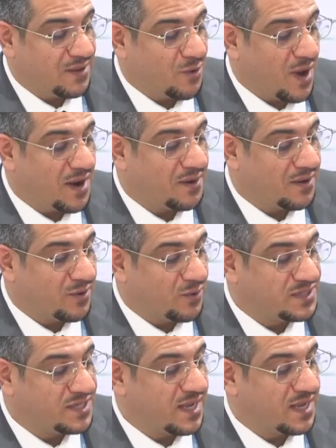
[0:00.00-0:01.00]
you are
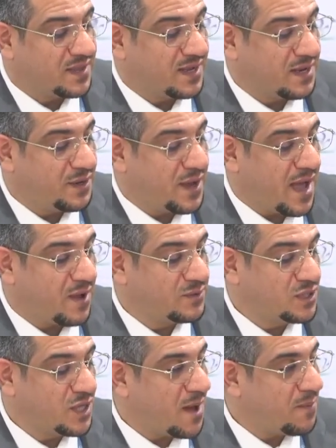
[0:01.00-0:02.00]
using the
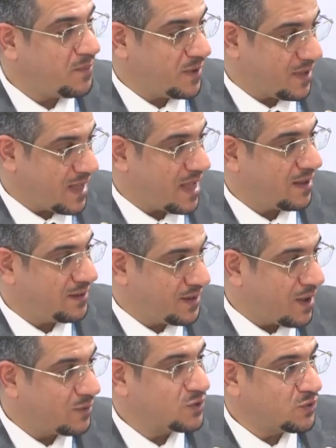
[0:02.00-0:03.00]
down-to-top
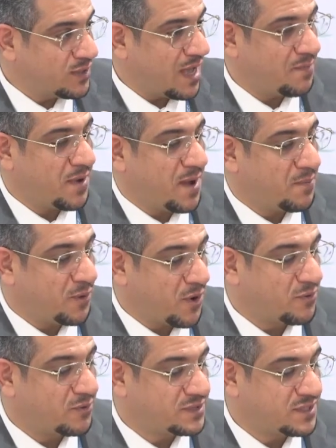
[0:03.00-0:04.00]

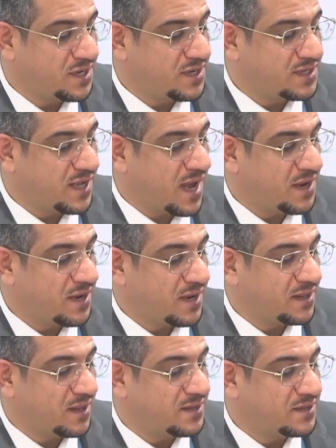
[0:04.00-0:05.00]
approach in
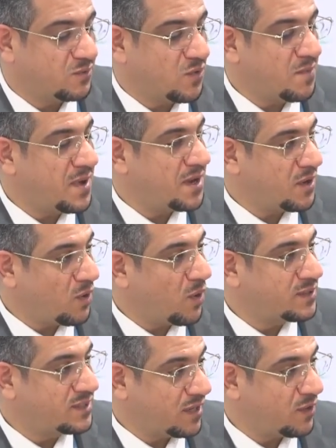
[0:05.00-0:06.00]
designing this
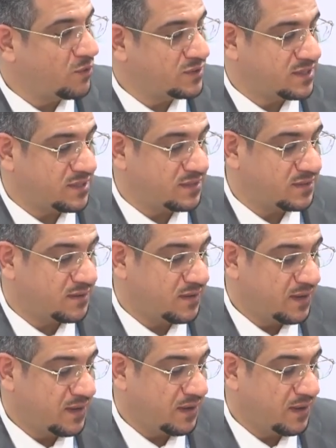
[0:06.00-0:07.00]
women-owned solution.
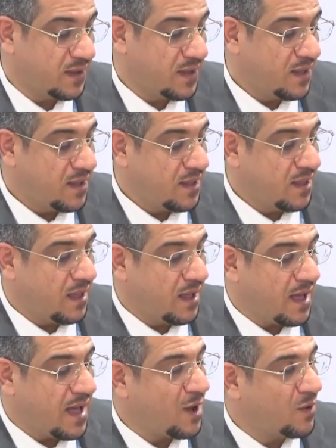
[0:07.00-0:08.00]

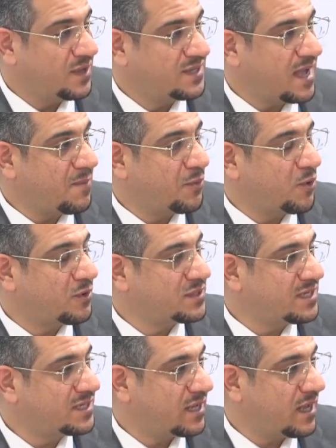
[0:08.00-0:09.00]
How this approach
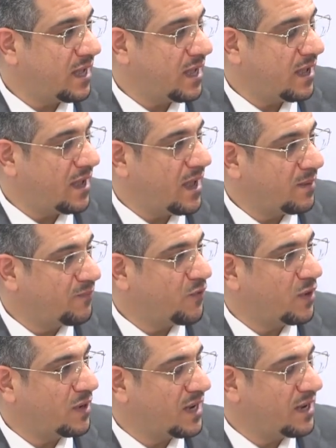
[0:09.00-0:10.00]
is
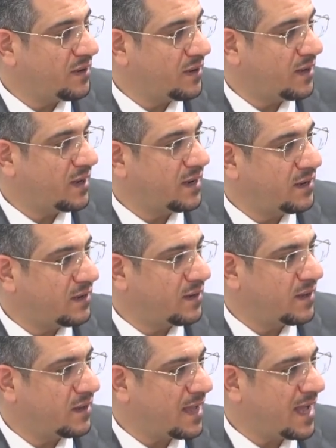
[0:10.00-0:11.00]
helpful in
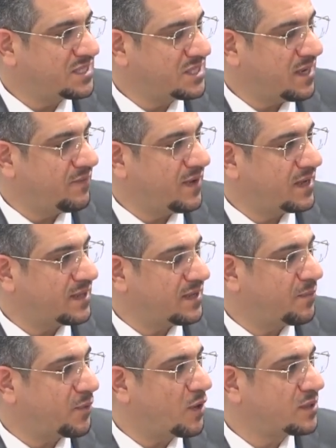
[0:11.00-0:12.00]
achieving the
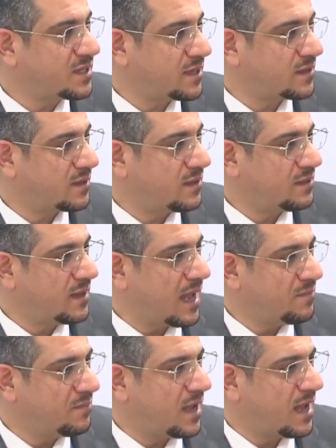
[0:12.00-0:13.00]
project
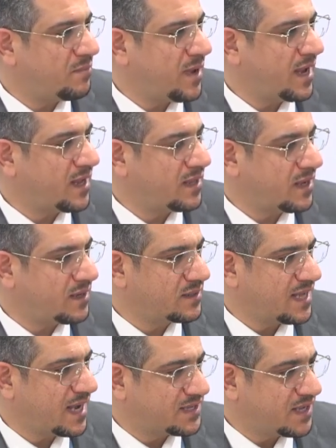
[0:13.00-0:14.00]
and making it
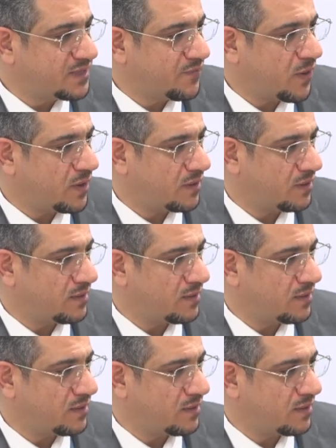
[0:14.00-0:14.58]
successful?